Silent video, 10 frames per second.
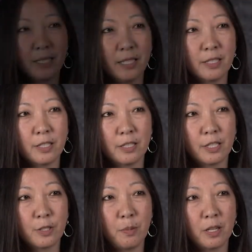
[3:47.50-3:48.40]
he is
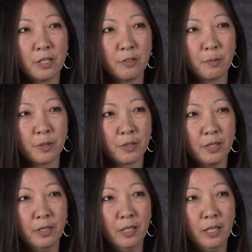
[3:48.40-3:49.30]
such a positive
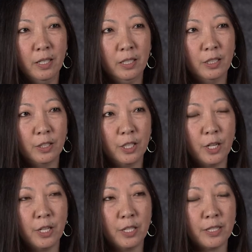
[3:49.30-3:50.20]
person, you know,
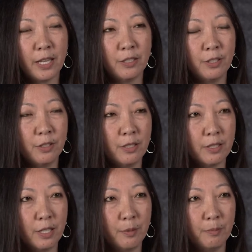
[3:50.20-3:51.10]
his attitude
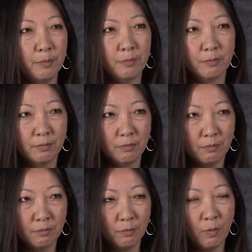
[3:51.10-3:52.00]
is,
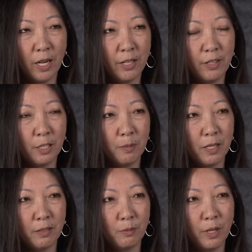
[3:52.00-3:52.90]
why think
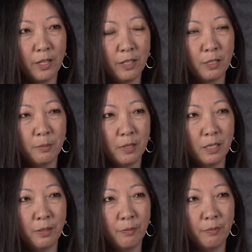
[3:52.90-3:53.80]

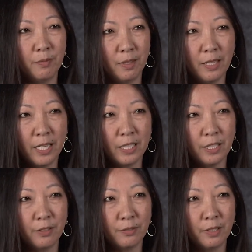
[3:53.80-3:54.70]
the
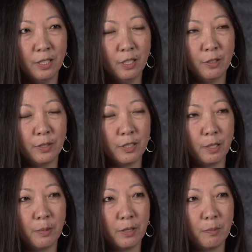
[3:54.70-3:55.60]
negative? Always
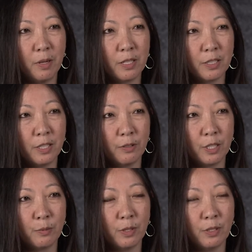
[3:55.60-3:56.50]
think about the positive,
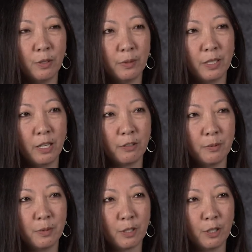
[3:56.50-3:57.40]
because we don't know what the
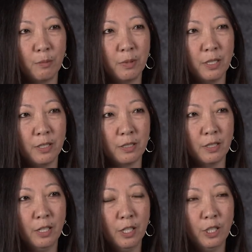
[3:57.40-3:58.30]
outcomes are going to be.
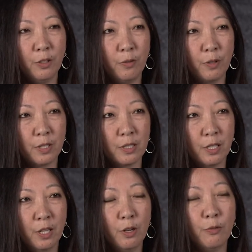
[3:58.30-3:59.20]
Just, you know, focus
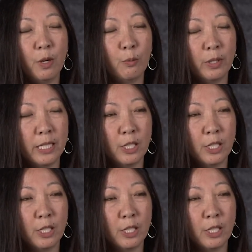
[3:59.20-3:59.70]
of what we can